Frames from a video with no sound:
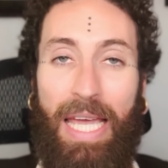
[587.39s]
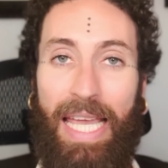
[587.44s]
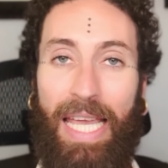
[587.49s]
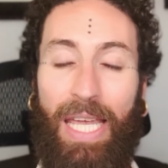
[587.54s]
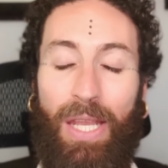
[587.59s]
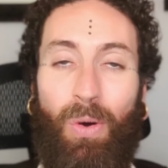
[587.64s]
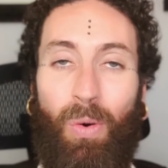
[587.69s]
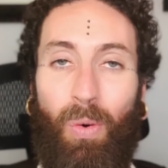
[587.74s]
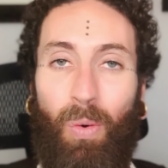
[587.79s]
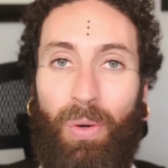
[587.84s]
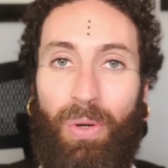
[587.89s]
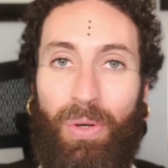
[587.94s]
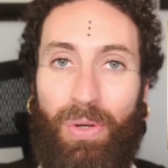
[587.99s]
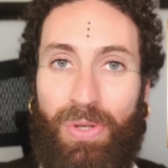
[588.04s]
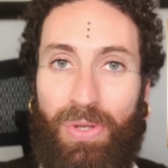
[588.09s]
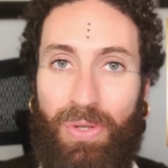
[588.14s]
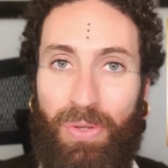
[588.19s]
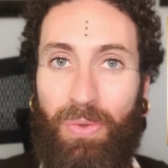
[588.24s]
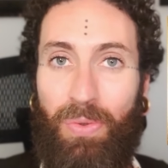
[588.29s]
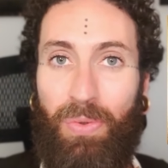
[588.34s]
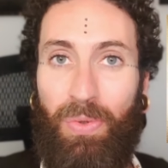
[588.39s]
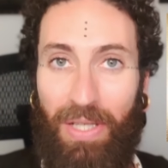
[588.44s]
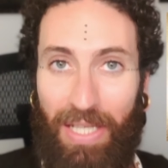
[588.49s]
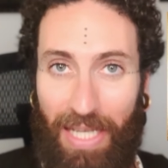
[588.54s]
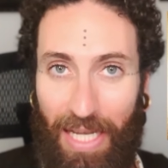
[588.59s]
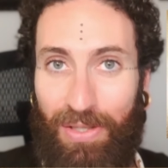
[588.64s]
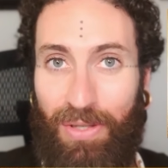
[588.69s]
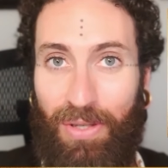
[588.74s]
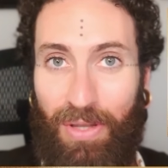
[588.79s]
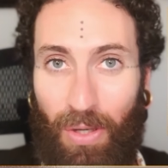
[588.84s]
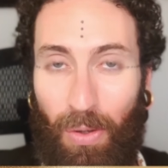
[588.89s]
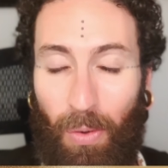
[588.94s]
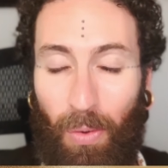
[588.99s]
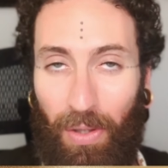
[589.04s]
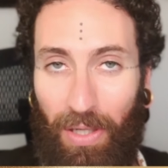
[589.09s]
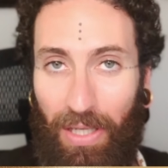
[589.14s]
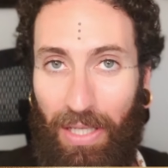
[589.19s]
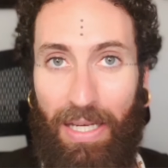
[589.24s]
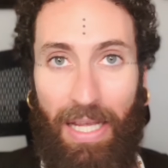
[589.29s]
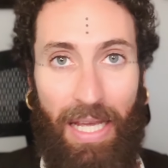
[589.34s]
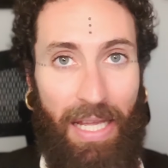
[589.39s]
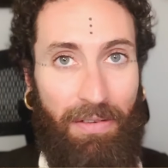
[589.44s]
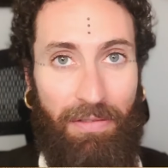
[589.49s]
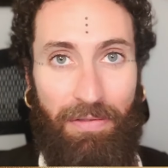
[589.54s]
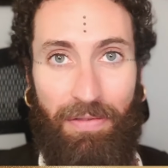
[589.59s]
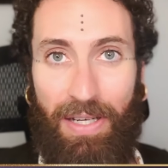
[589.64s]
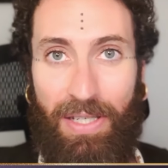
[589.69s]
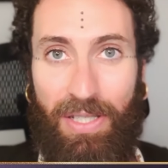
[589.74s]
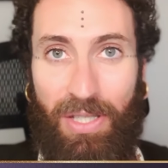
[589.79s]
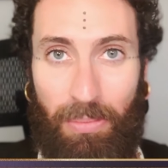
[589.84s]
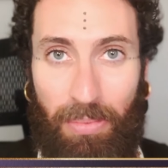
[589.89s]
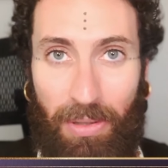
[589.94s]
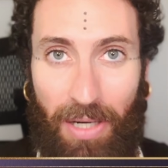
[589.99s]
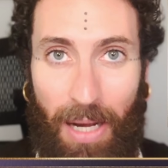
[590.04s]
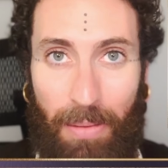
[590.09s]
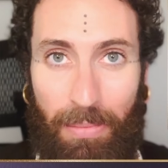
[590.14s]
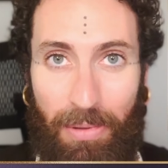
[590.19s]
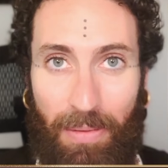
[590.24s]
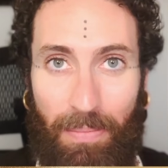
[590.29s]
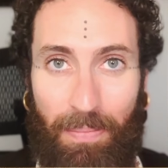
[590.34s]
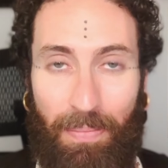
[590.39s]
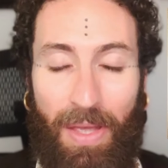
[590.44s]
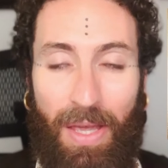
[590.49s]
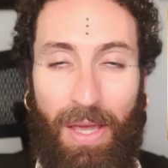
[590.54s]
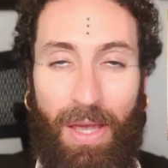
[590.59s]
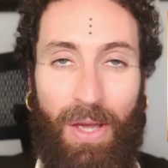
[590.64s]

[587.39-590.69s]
in order to get to the organ and fix the problem.